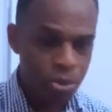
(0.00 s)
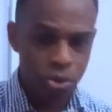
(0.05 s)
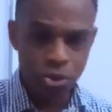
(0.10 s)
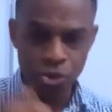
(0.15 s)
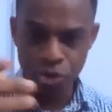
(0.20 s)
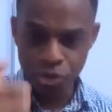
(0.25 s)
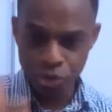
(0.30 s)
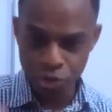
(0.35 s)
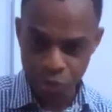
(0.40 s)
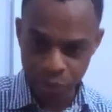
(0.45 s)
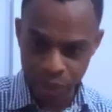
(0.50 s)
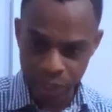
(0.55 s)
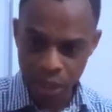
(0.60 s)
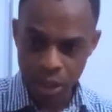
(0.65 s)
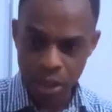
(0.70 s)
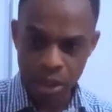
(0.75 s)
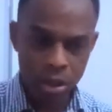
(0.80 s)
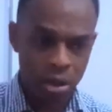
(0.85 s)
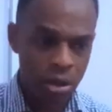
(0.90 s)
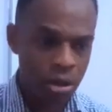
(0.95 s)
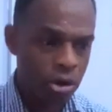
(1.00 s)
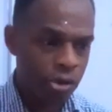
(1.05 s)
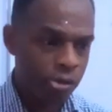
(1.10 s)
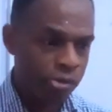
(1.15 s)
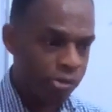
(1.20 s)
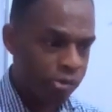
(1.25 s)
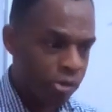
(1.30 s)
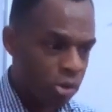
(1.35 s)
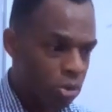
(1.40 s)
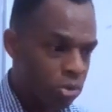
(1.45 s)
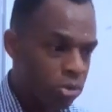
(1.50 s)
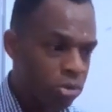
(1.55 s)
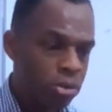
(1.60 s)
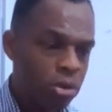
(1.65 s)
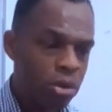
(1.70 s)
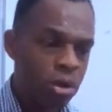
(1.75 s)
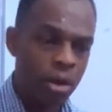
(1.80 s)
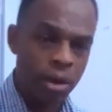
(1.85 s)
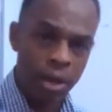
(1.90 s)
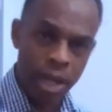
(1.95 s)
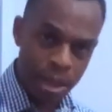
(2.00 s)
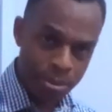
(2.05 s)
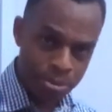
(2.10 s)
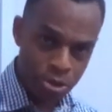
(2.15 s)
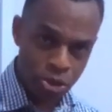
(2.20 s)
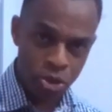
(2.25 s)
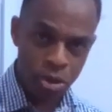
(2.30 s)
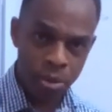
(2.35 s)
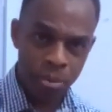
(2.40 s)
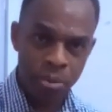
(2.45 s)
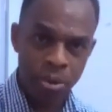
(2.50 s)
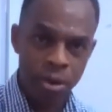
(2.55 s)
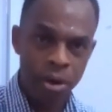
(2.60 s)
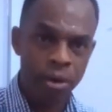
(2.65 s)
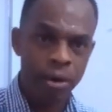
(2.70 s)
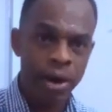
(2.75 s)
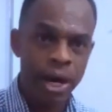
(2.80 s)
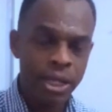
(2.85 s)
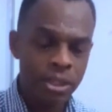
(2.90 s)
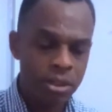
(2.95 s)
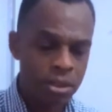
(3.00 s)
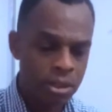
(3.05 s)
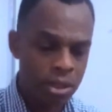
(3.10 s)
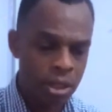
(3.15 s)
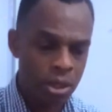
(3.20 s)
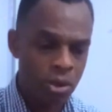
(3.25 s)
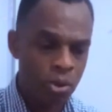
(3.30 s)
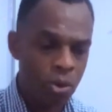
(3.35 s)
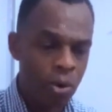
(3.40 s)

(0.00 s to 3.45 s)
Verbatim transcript: They produce drink or phone or laptop. All right.